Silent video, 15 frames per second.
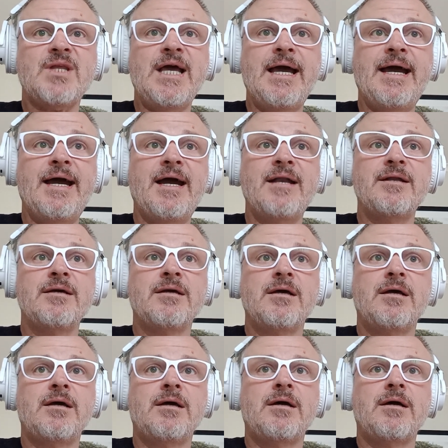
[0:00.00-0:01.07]
and
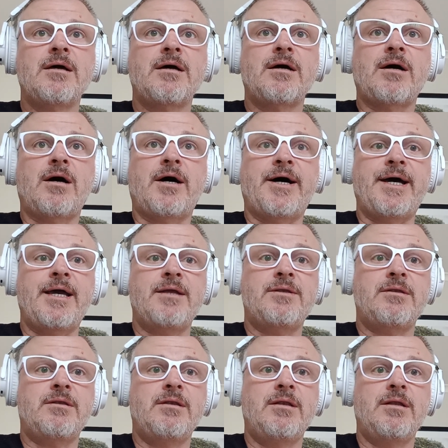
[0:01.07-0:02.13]
I,
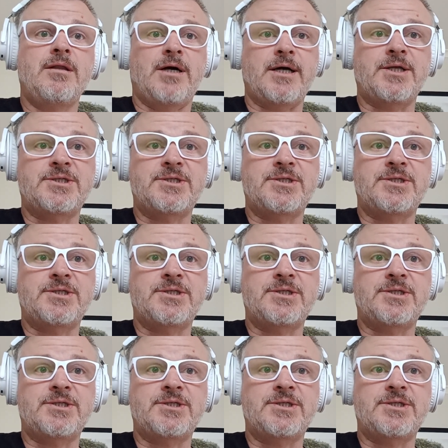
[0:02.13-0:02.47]
like a